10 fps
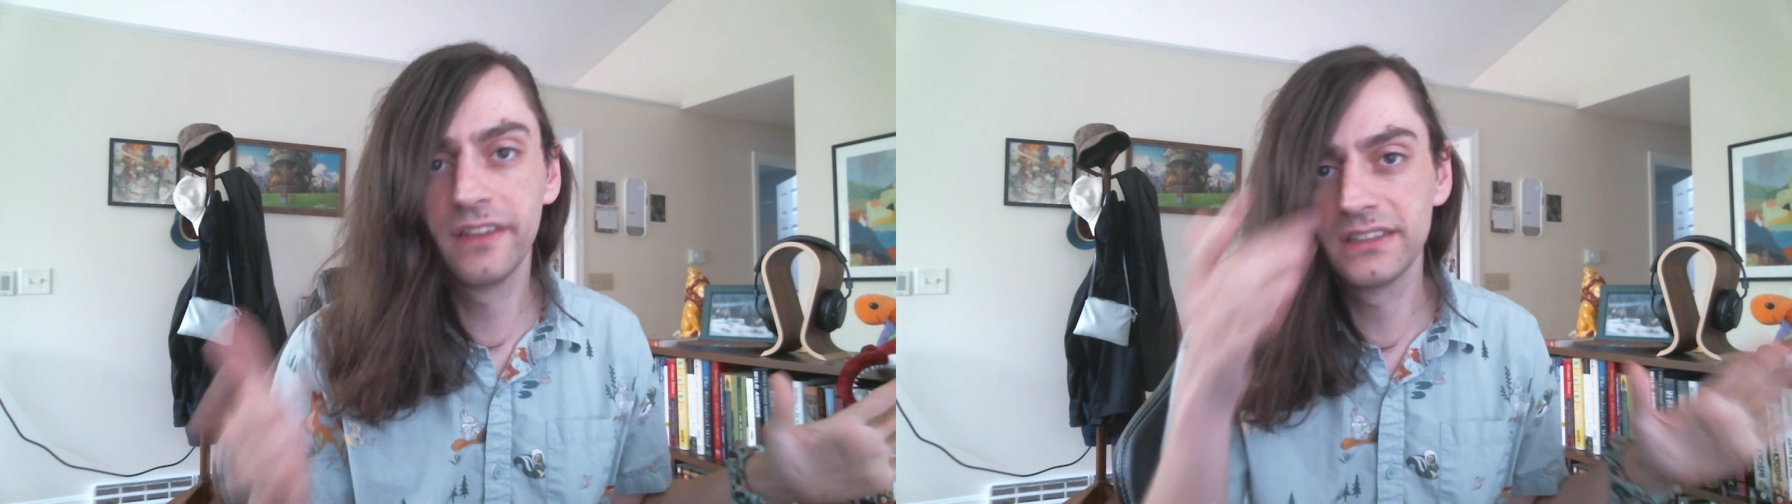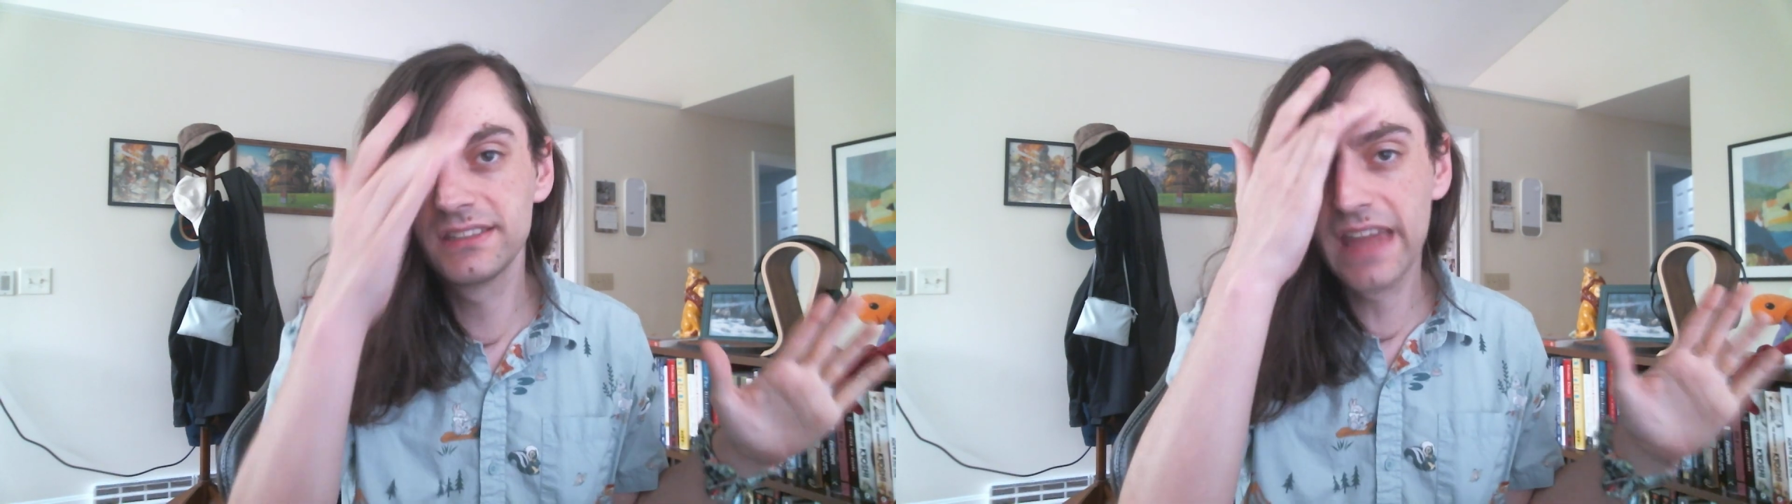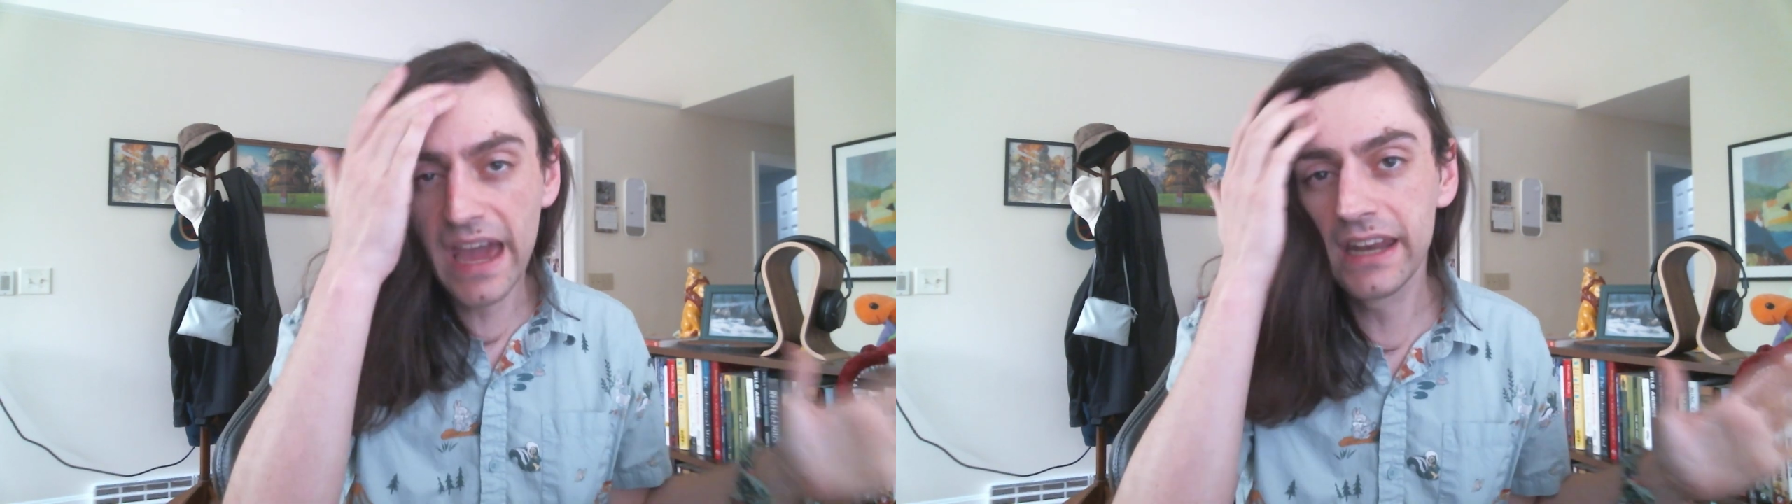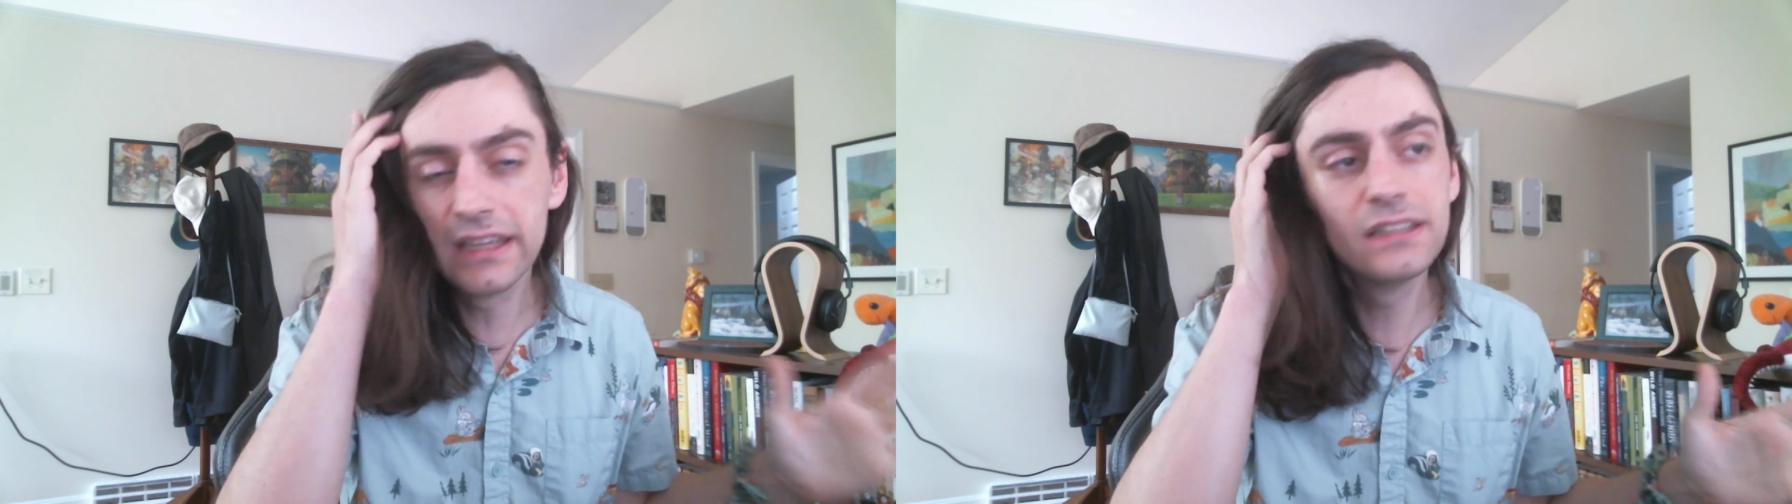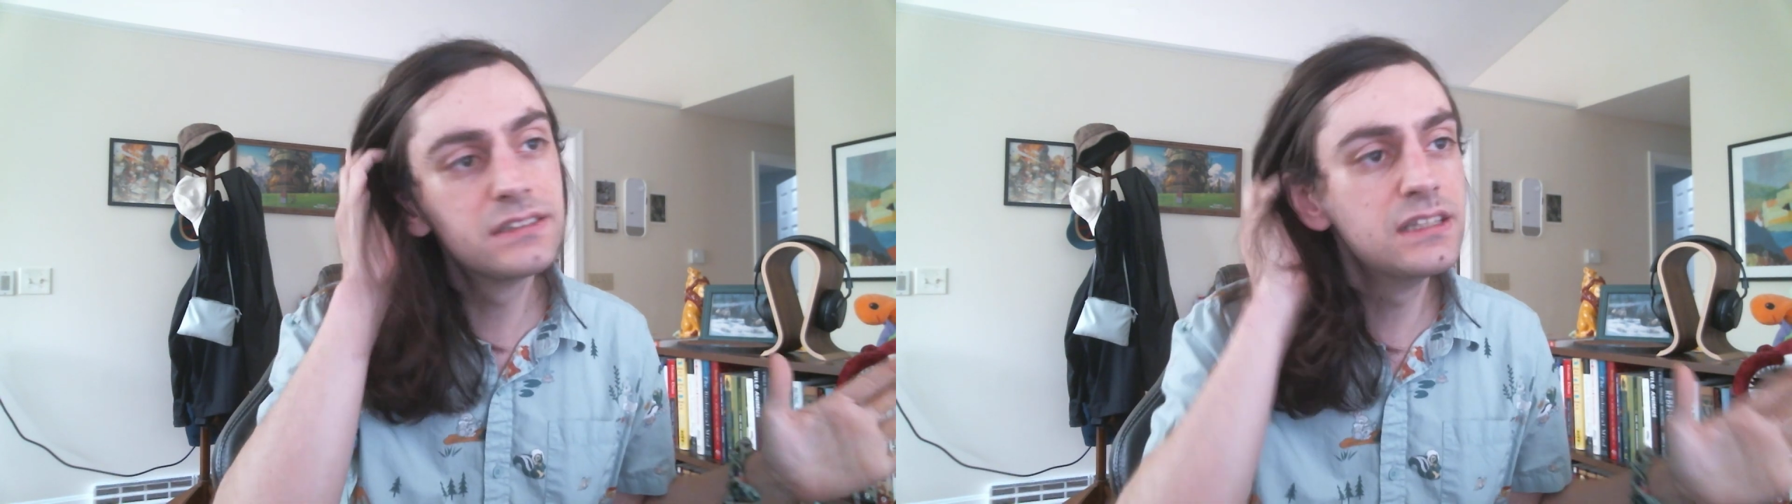as that
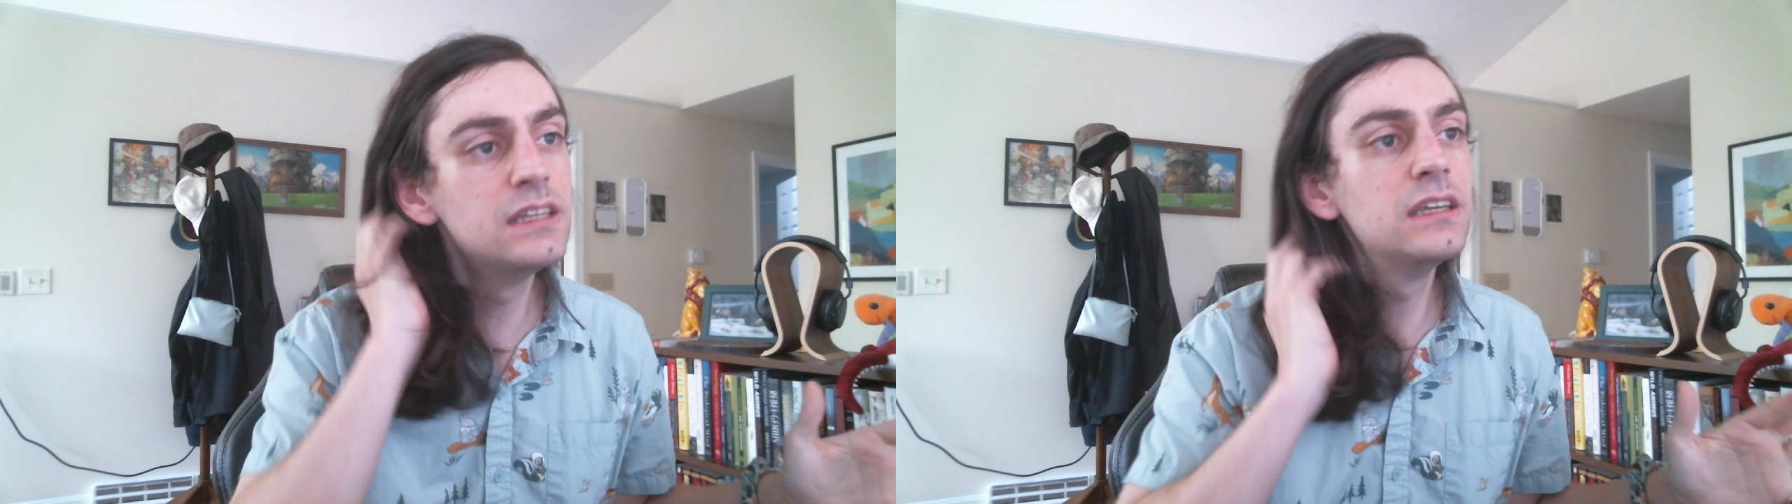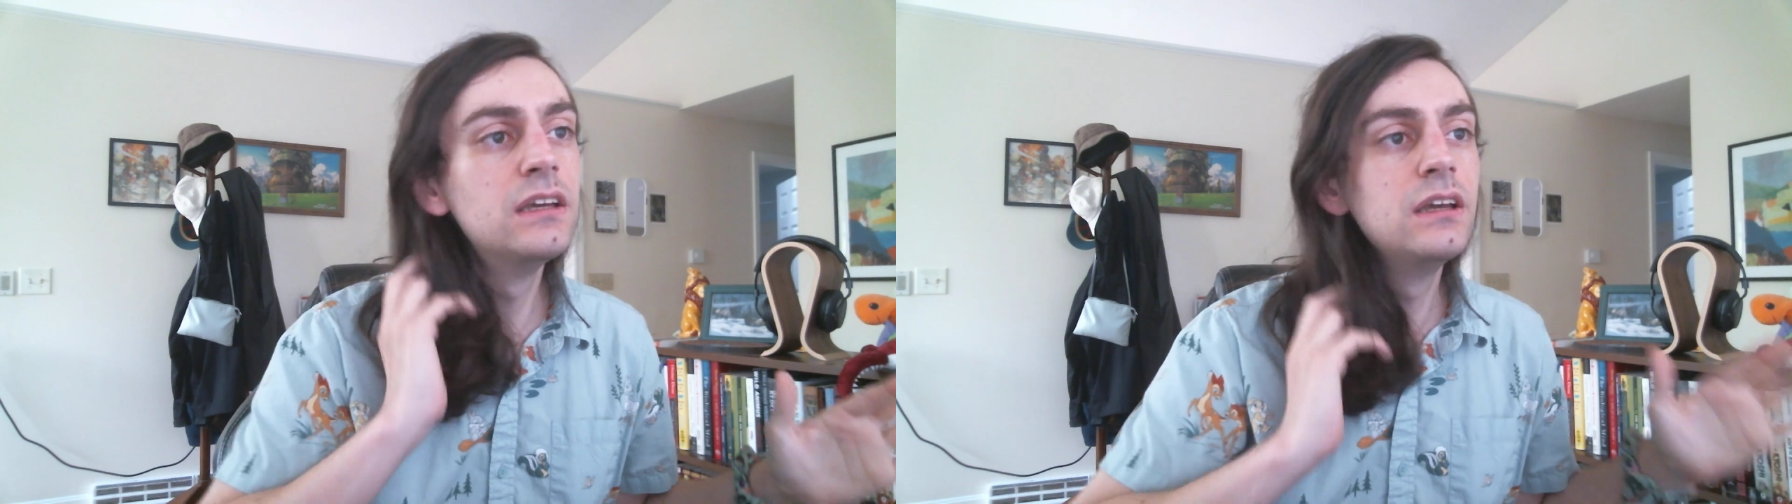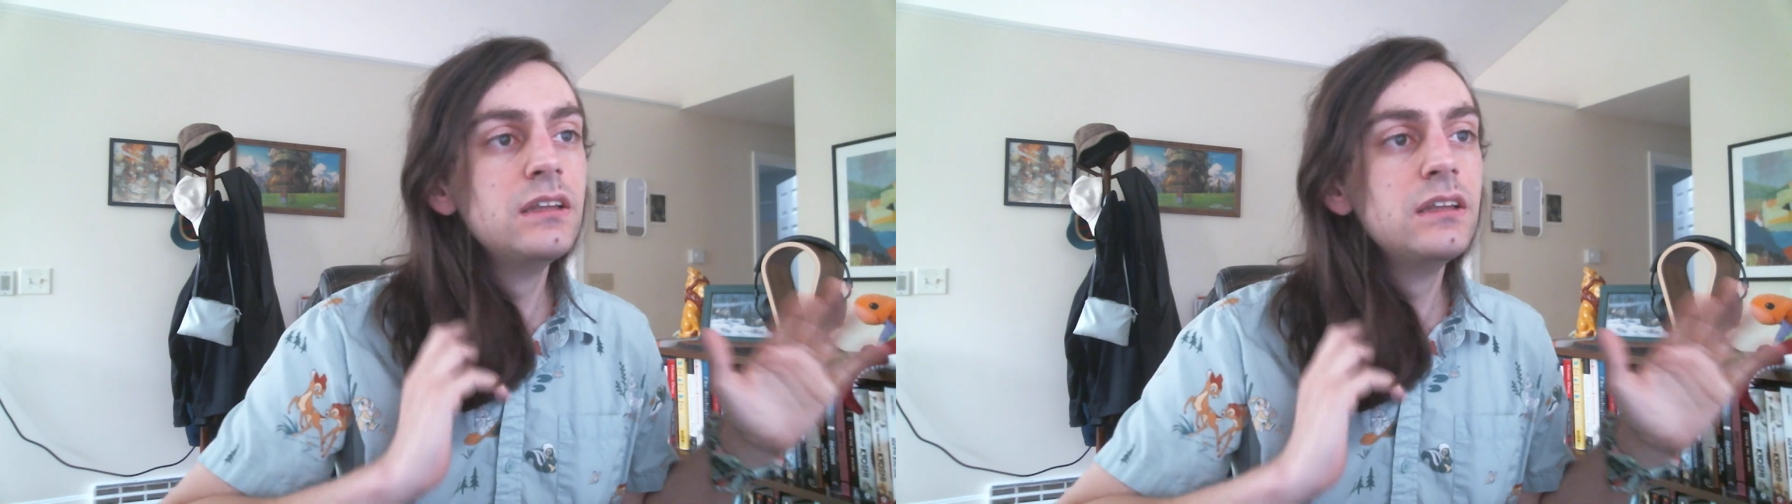is the